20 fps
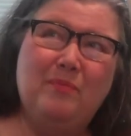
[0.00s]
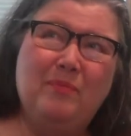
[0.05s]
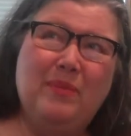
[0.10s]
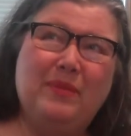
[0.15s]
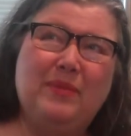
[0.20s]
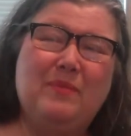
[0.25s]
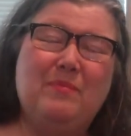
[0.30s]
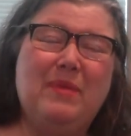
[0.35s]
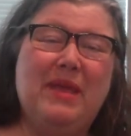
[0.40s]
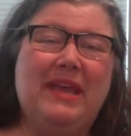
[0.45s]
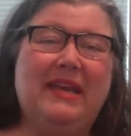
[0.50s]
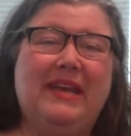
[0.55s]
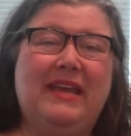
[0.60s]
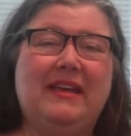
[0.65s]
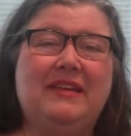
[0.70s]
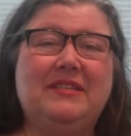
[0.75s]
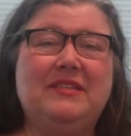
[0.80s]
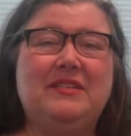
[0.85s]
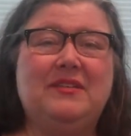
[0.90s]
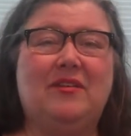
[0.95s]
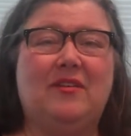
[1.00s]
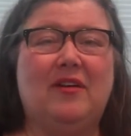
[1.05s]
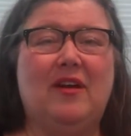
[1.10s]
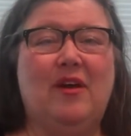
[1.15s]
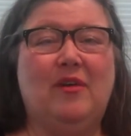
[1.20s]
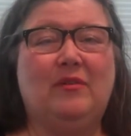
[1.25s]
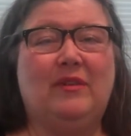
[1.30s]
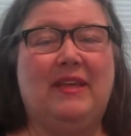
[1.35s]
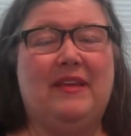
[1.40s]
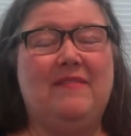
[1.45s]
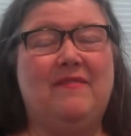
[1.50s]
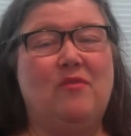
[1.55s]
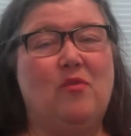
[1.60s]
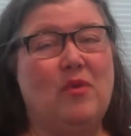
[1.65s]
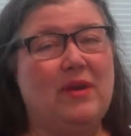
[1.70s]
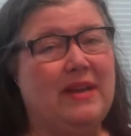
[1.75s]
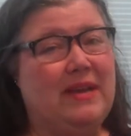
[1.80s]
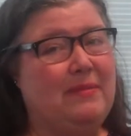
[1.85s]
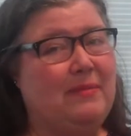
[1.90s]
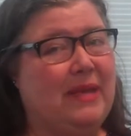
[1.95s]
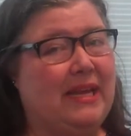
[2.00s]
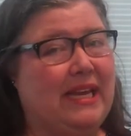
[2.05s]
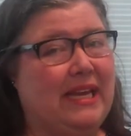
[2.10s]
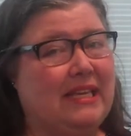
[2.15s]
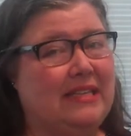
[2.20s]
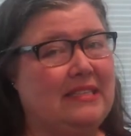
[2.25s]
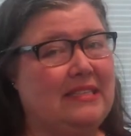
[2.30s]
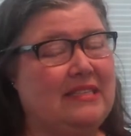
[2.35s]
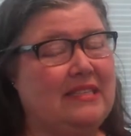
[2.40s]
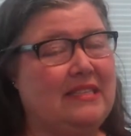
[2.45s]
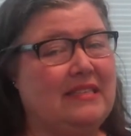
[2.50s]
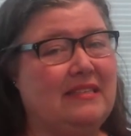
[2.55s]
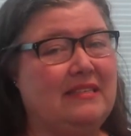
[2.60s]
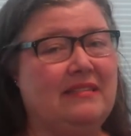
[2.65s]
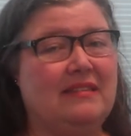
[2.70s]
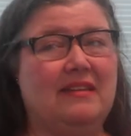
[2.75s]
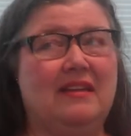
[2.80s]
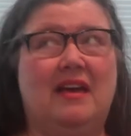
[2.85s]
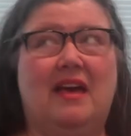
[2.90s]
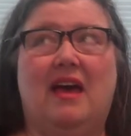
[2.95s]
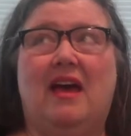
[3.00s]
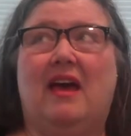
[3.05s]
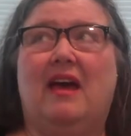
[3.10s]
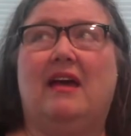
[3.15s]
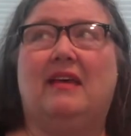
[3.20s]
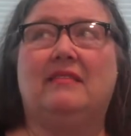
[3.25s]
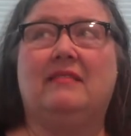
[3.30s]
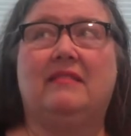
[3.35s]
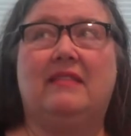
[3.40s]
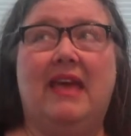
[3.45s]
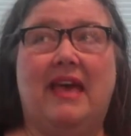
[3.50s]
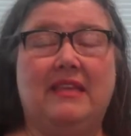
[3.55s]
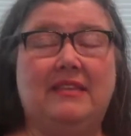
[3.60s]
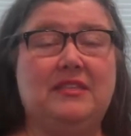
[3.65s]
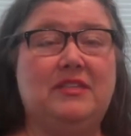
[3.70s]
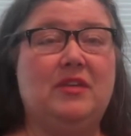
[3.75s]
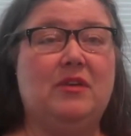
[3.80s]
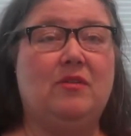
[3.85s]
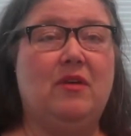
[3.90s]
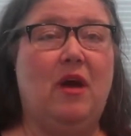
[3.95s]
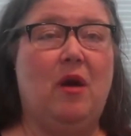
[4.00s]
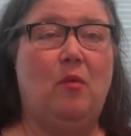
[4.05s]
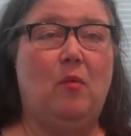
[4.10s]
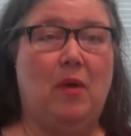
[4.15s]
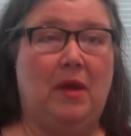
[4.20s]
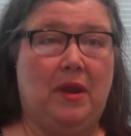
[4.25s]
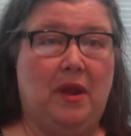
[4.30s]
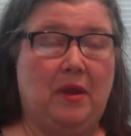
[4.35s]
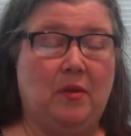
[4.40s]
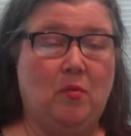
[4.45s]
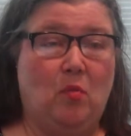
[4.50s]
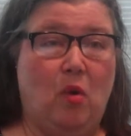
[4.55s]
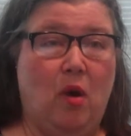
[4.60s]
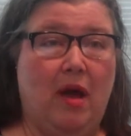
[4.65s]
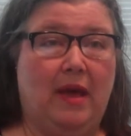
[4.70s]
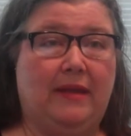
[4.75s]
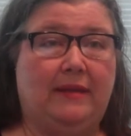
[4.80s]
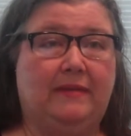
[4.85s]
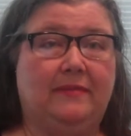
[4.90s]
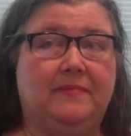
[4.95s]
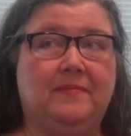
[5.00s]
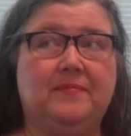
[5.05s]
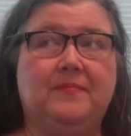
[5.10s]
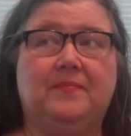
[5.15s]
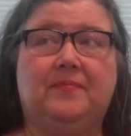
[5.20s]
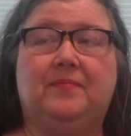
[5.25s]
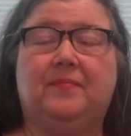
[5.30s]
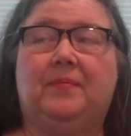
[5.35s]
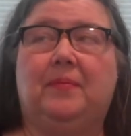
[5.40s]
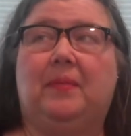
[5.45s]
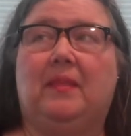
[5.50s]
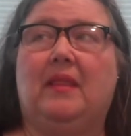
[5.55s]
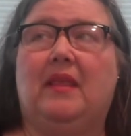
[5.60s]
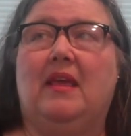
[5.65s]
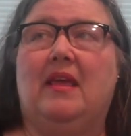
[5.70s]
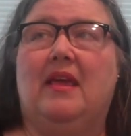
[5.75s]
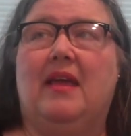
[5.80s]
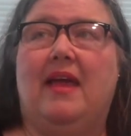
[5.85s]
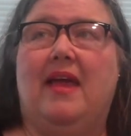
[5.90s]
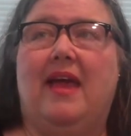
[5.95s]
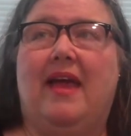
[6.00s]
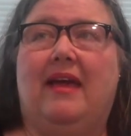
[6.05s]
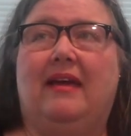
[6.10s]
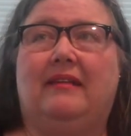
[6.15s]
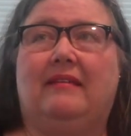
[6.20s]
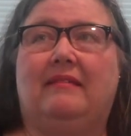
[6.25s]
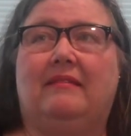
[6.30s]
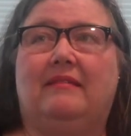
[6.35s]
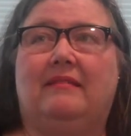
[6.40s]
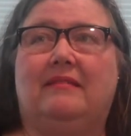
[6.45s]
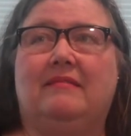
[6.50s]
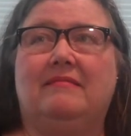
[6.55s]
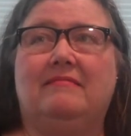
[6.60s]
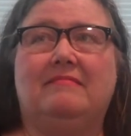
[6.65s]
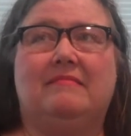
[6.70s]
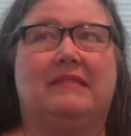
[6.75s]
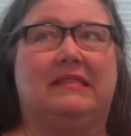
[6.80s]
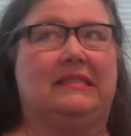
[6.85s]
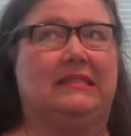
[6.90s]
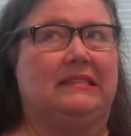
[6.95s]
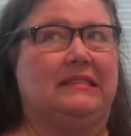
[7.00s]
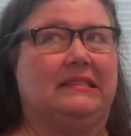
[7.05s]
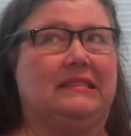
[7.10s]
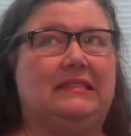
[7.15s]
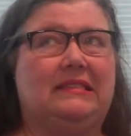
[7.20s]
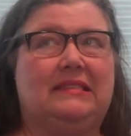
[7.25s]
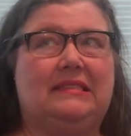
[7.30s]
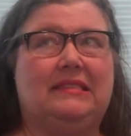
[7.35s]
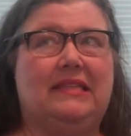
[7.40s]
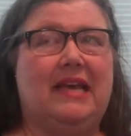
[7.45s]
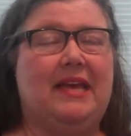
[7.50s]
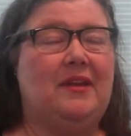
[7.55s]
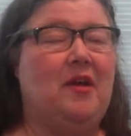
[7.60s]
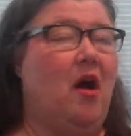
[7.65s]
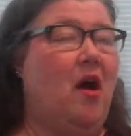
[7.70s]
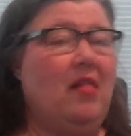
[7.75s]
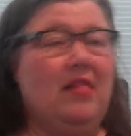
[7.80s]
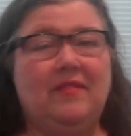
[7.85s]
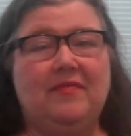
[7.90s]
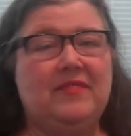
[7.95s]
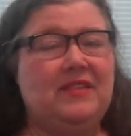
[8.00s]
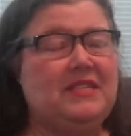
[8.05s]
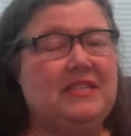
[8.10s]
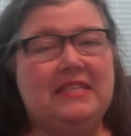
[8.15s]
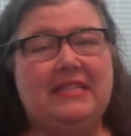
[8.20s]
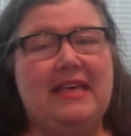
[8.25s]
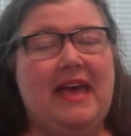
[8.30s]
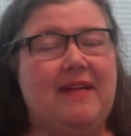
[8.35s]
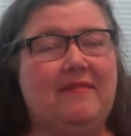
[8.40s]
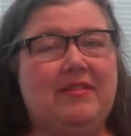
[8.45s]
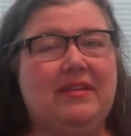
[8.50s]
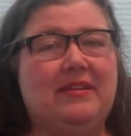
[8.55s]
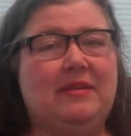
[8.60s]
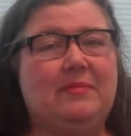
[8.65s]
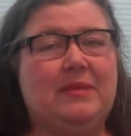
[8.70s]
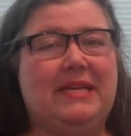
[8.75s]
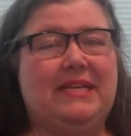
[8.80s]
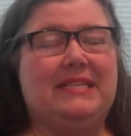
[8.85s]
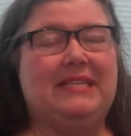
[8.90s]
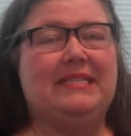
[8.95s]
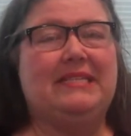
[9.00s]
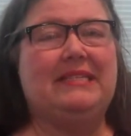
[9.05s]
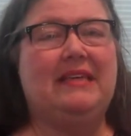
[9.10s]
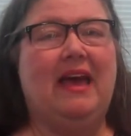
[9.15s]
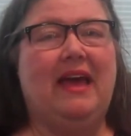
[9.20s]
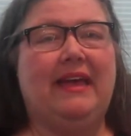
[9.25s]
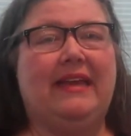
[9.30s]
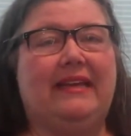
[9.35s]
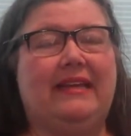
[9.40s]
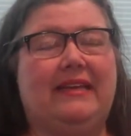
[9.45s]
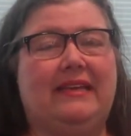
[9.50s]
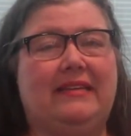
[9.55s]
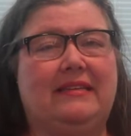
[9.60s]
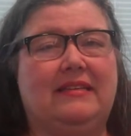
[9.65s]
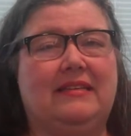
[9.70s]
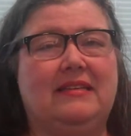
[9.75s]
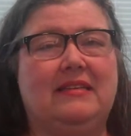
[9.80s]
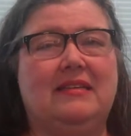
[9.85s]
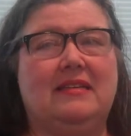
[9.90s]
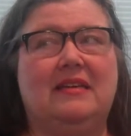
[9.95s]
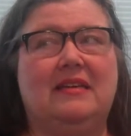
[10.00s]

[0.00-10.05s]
but the meetings are only 40 minutes unless you go one-on-one. And all of this is having to be decided,